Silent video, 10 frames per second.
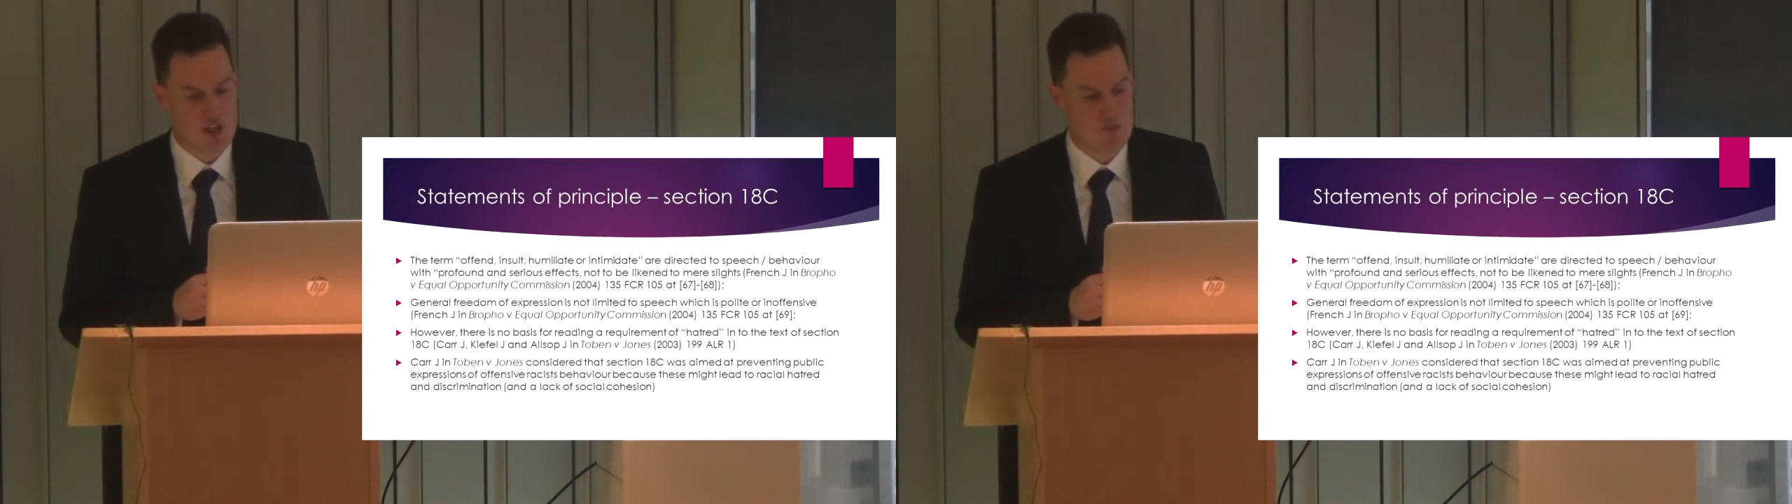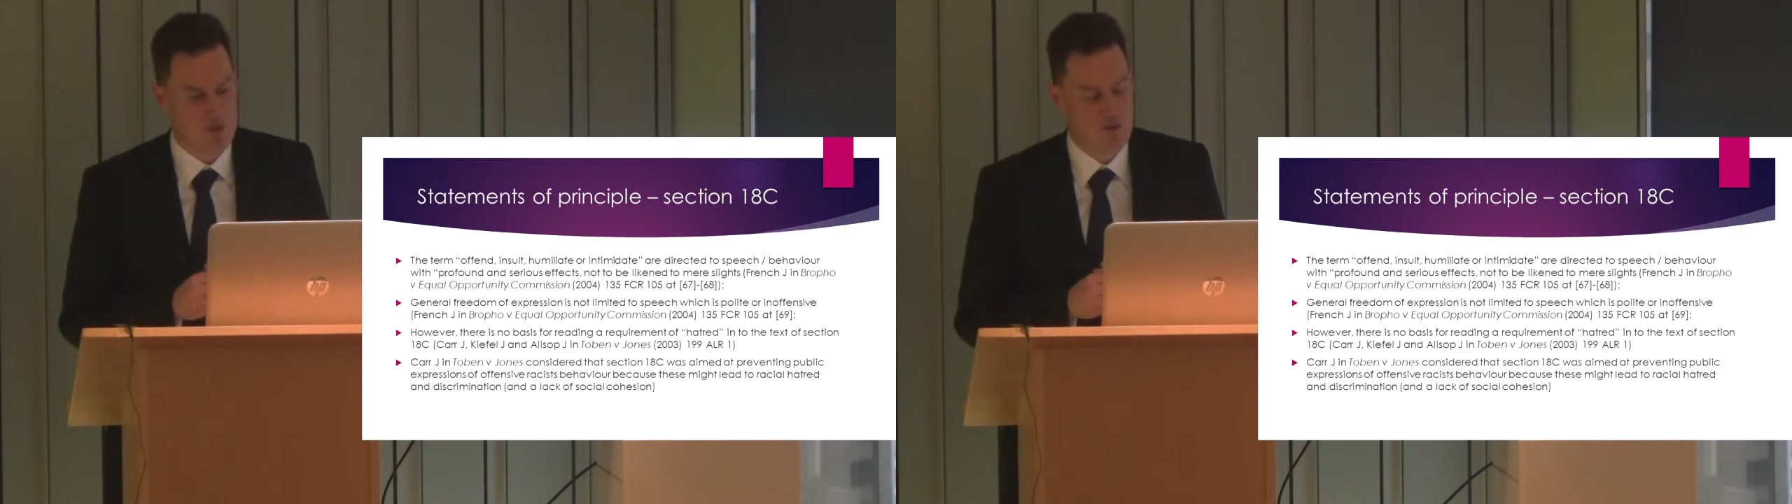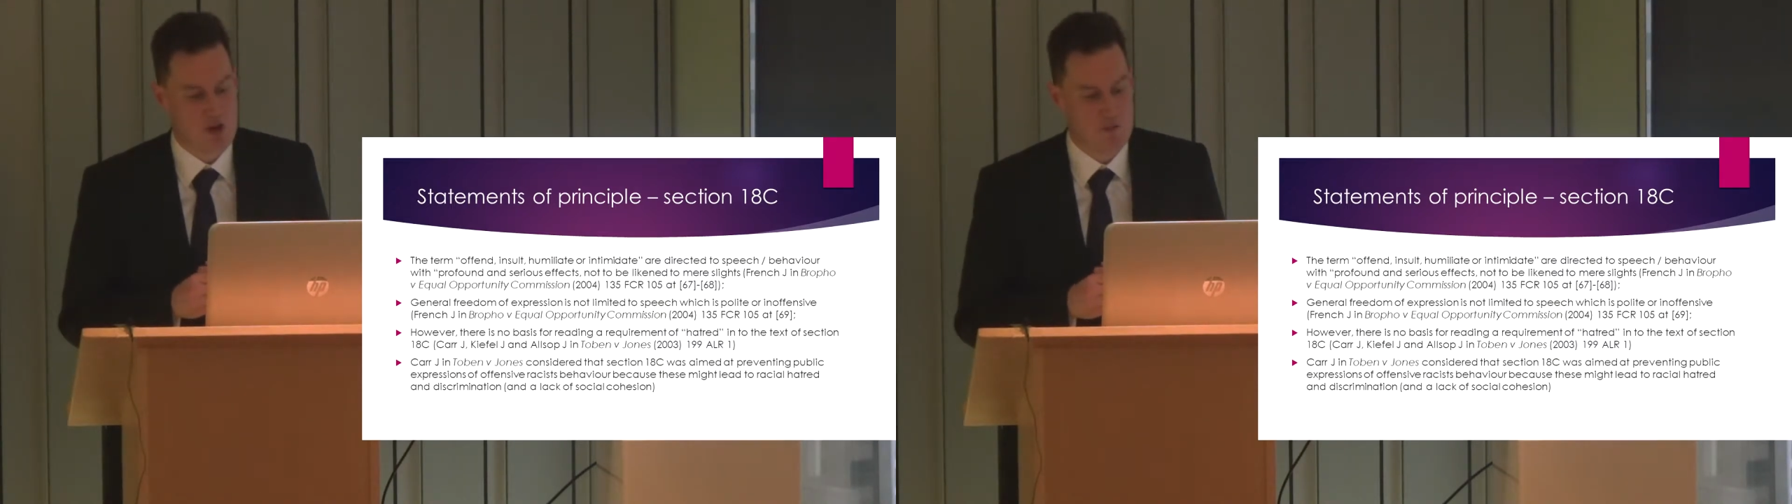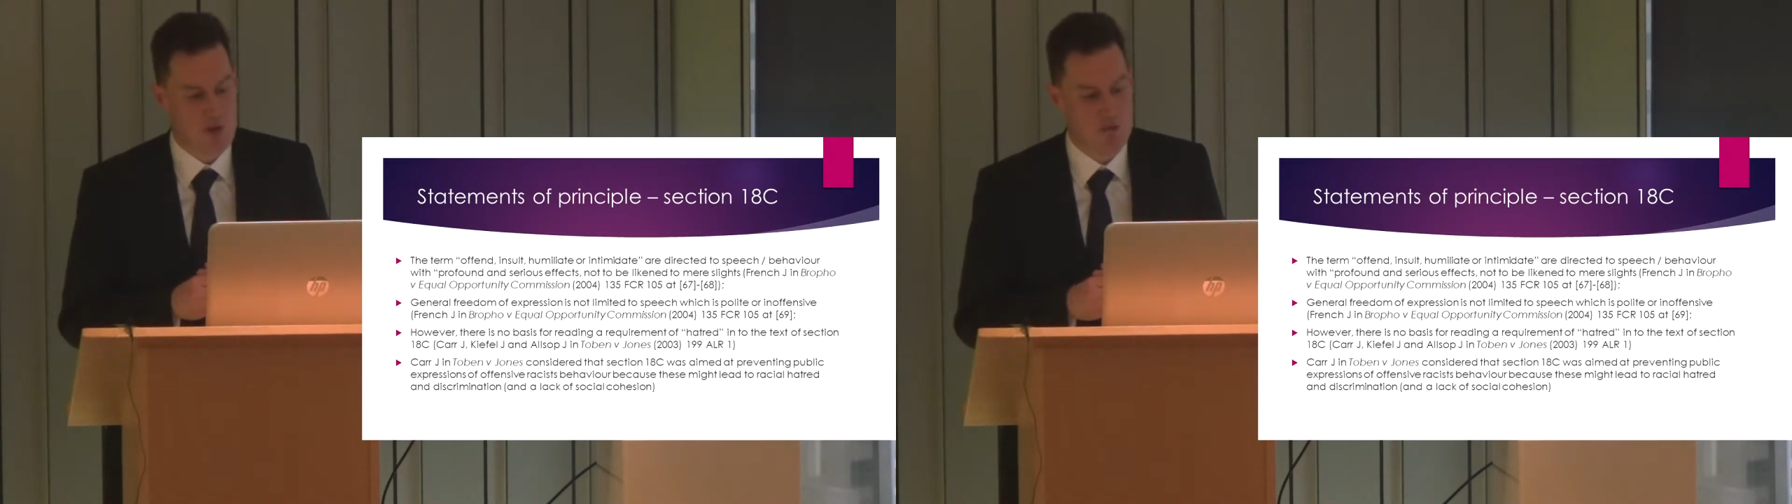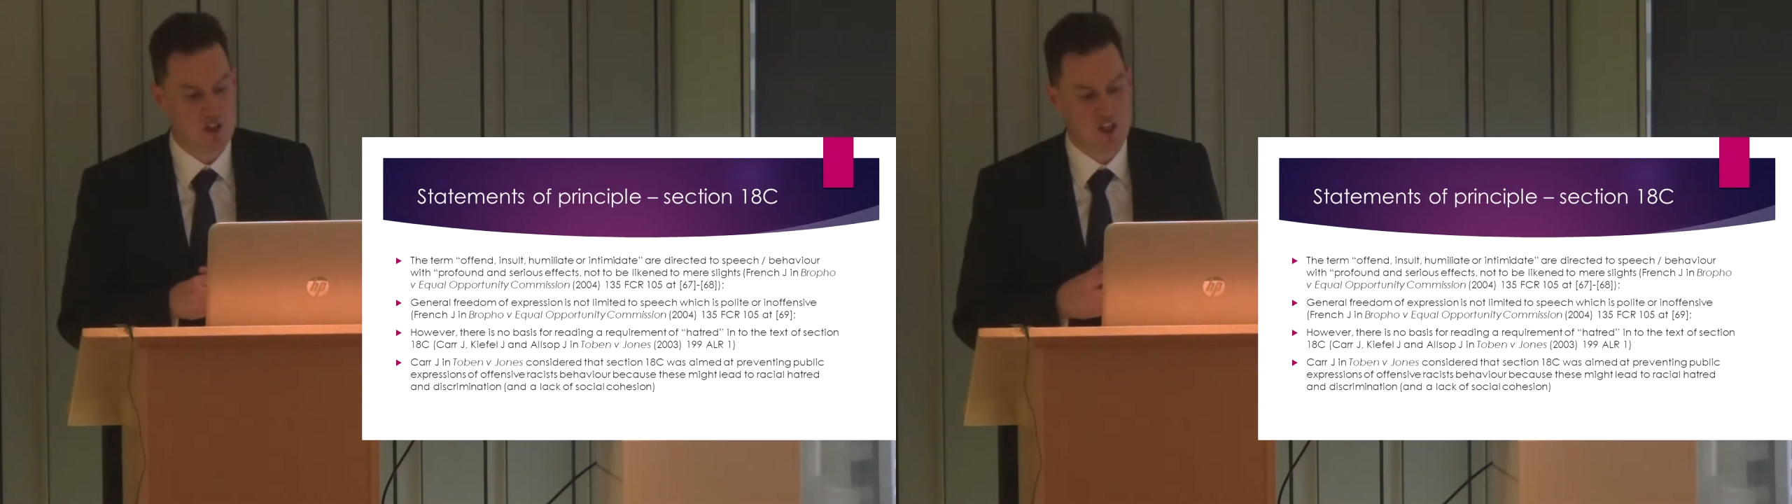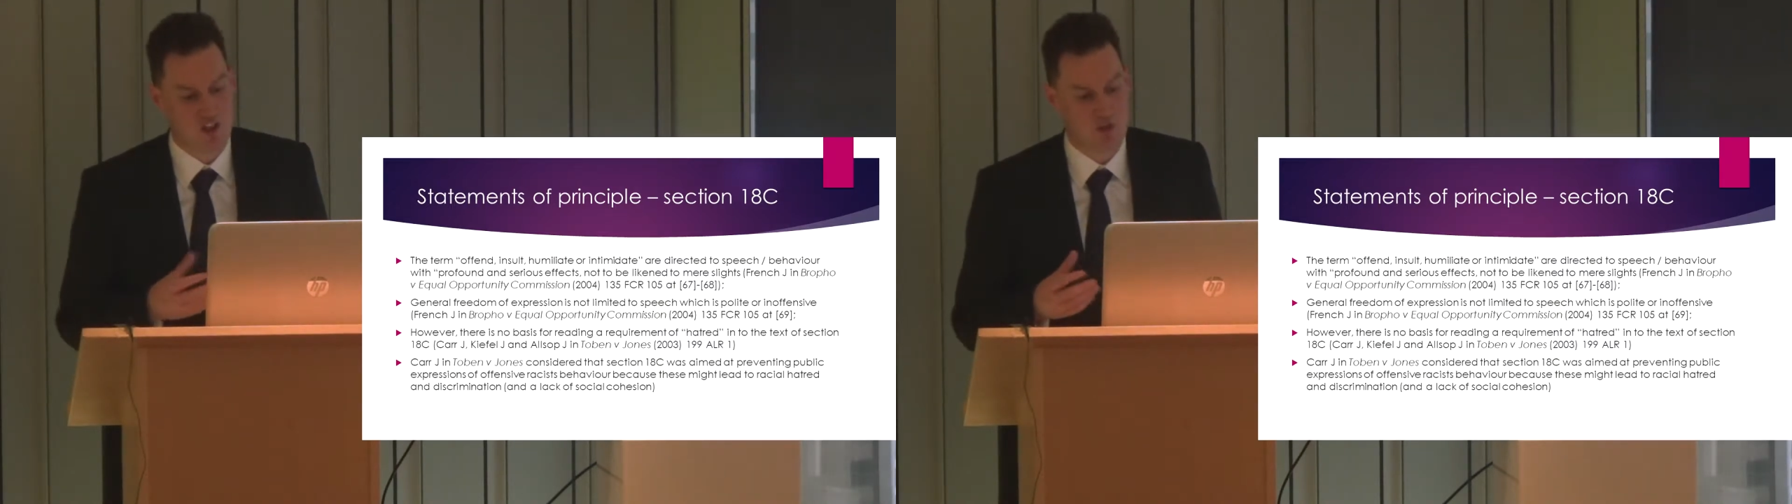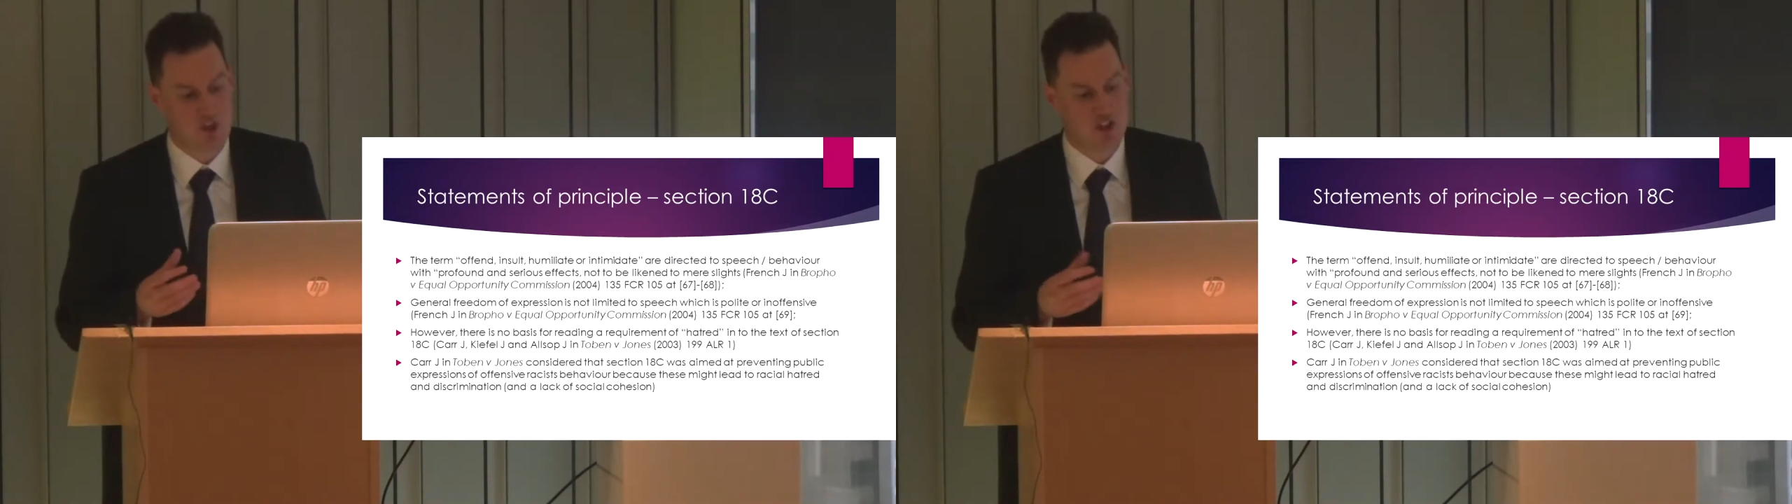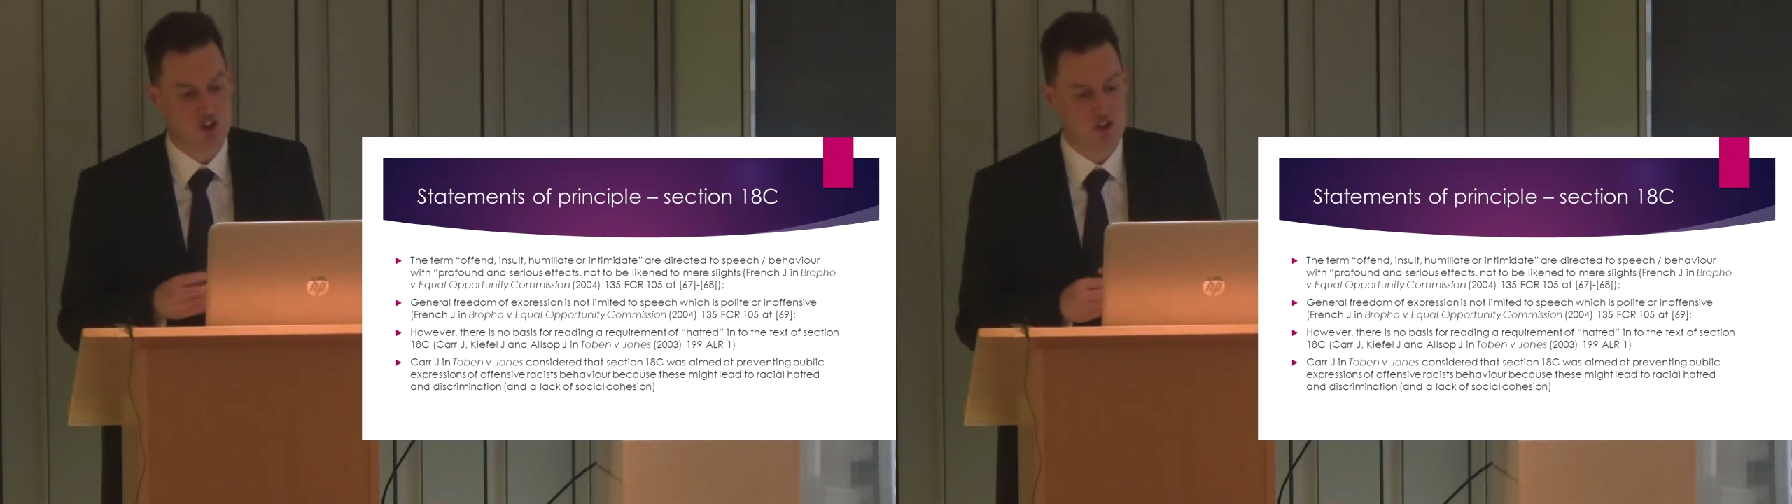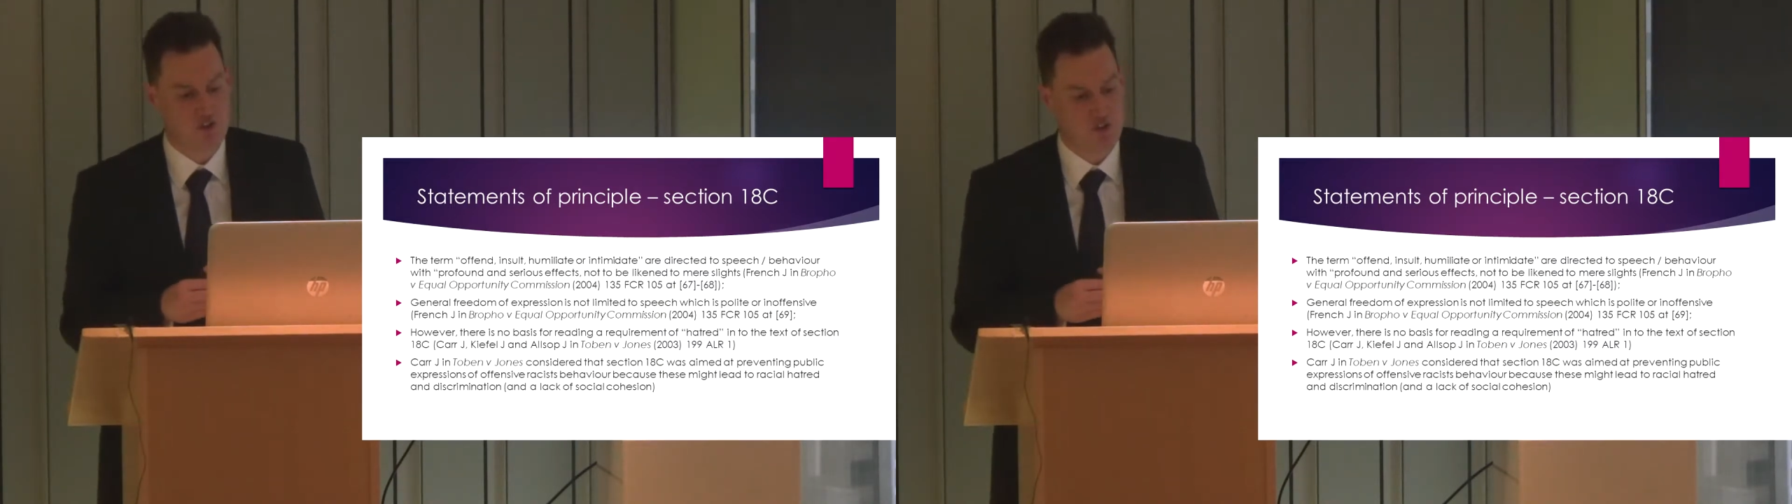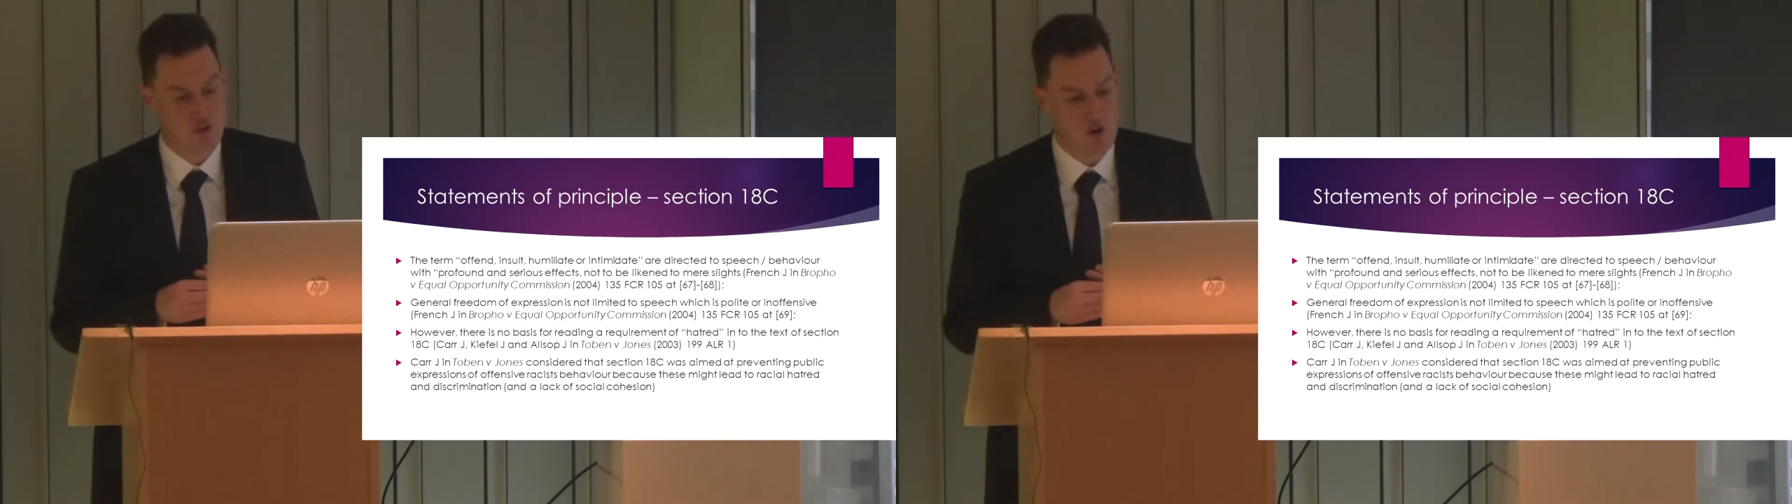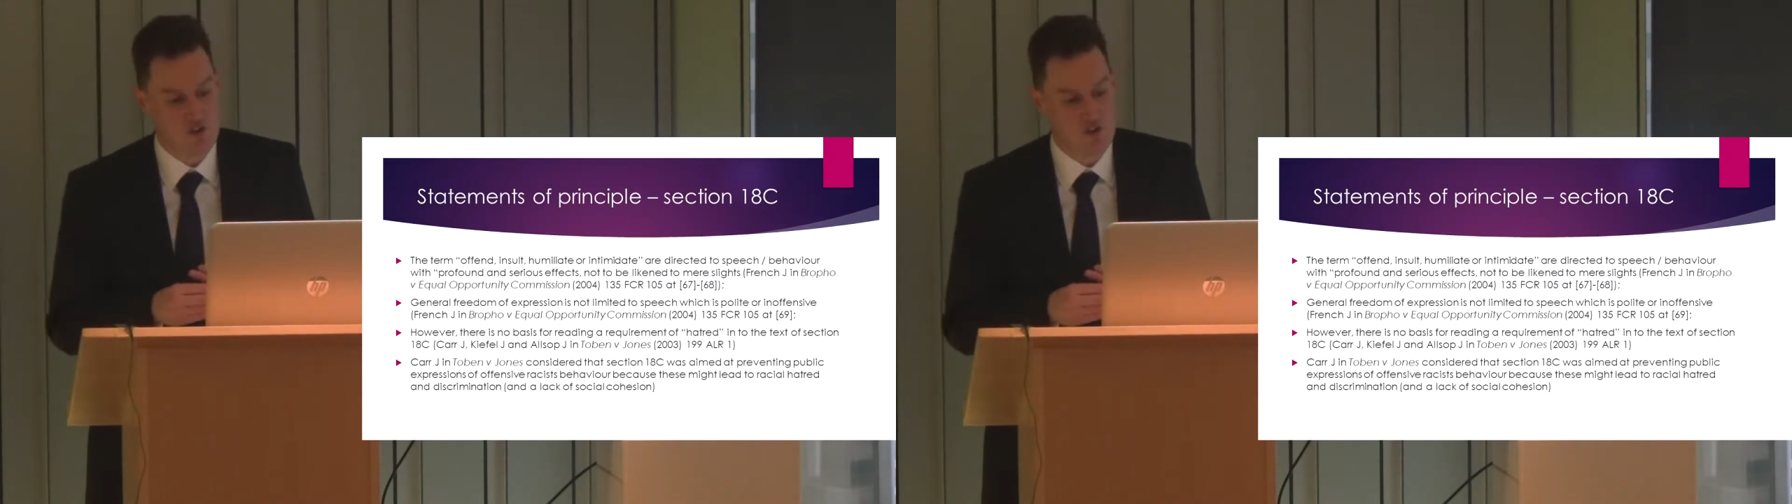aimed to prevent public expressions of